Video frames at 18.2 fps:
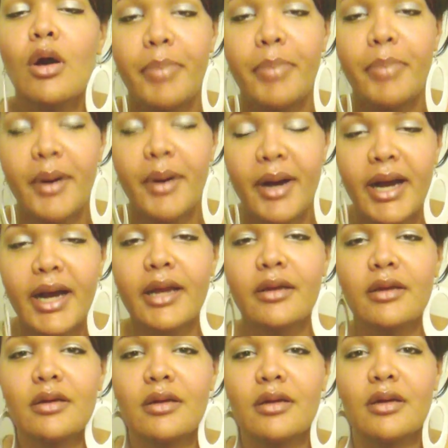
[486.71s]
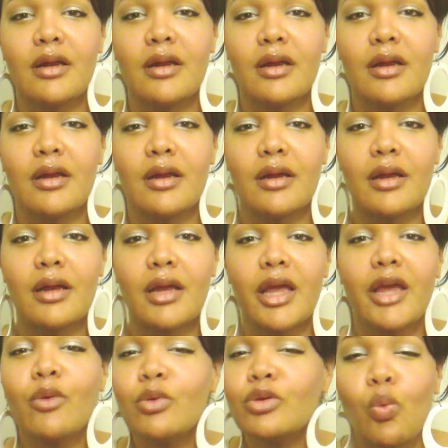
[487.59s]
But
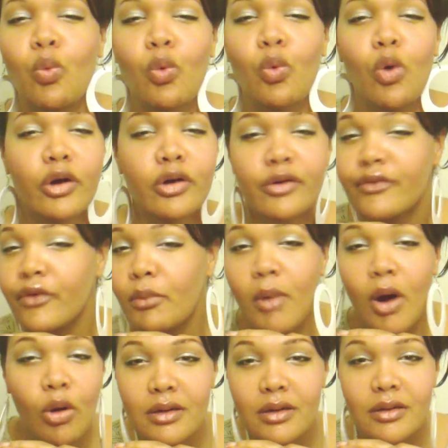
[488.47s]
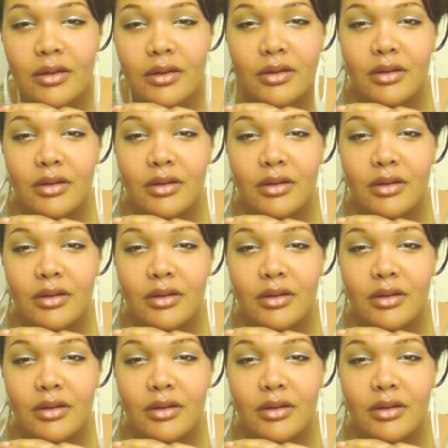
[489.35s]
it was a wonderful moment